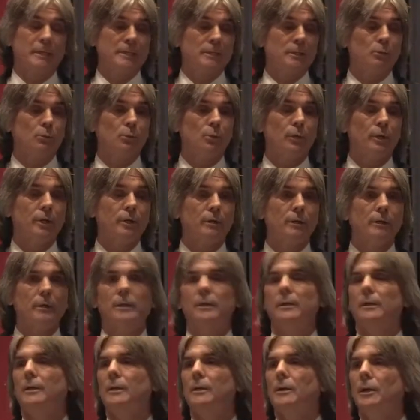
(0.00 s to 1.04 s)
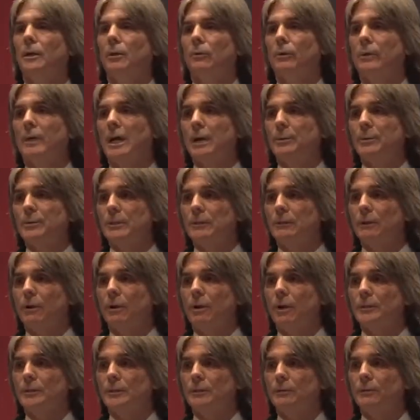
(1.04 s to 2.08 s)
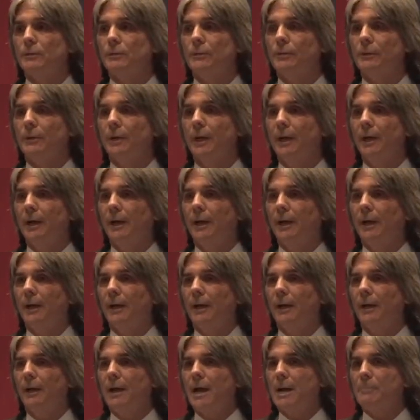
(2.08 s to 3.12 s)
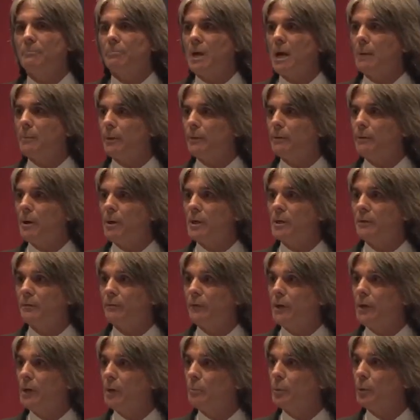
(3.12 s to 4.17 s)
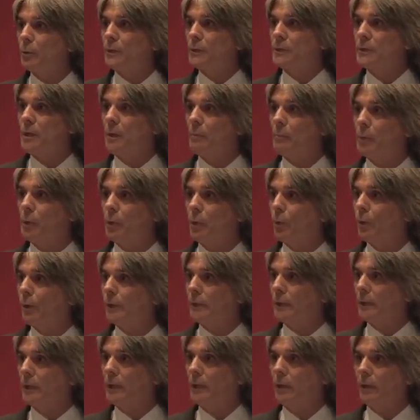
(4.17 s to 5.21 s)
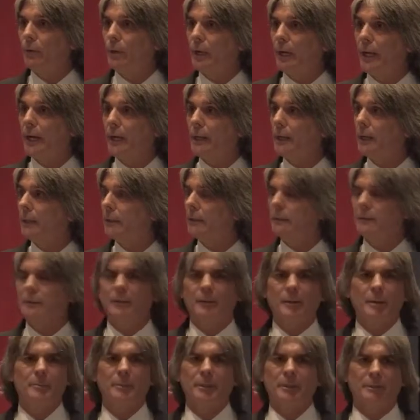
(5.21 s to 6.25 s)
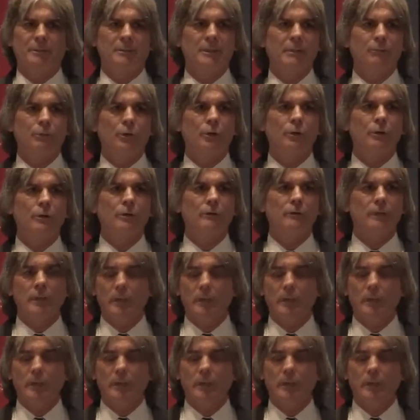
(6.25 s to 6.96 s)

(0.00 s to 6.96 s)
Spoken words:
as a lawyer. When I was in law school, I probably thought a developer was somebody who worked at Kodak. I've never heard